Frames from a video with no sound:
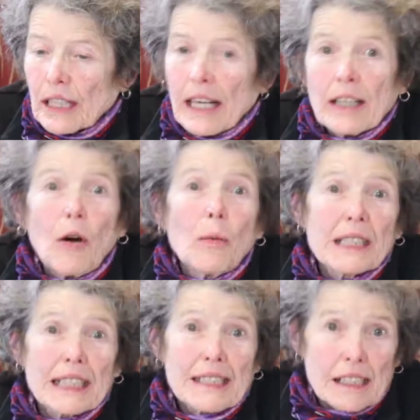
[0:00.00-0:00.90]
I hope it
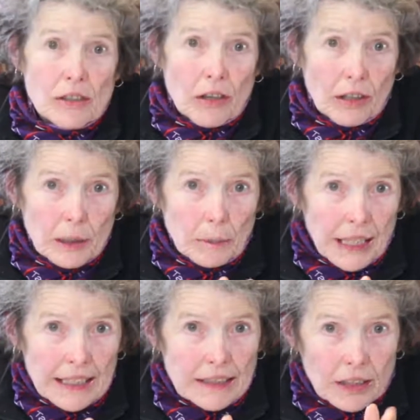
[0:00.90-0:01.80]
is the straw that
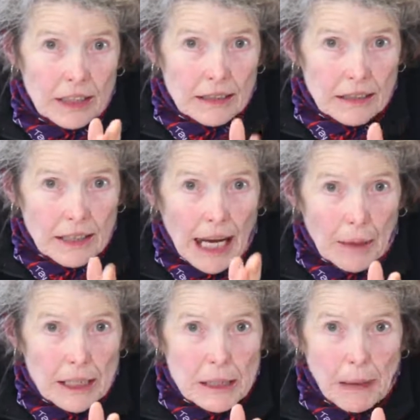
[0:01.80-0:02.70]
breaks the
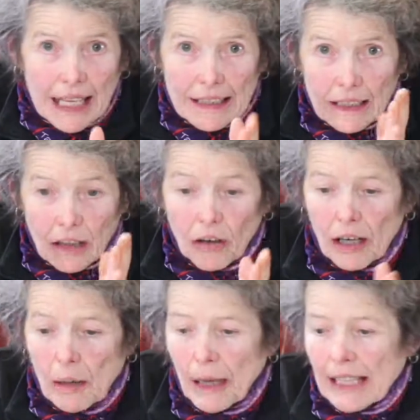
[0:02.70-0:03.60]
camel's back and all our
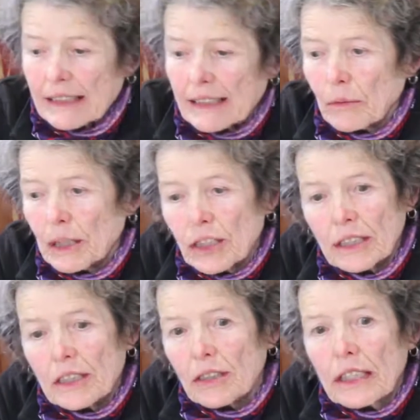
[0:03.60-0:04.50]
backs, that we just
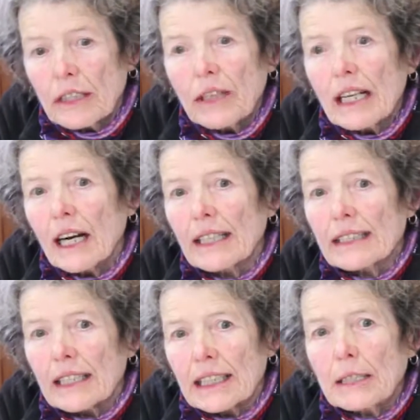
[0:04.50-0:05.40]
suddenly realise
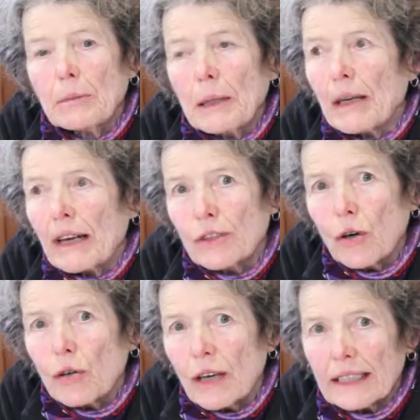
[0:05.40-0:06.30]
that these people have no
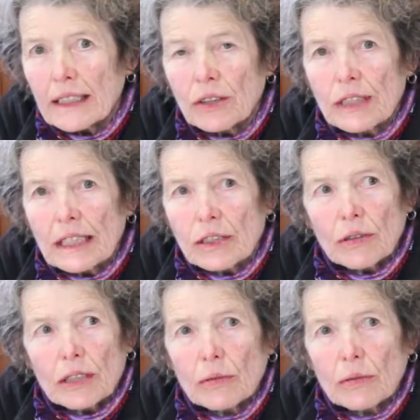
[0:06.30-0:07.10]
right to do this to us.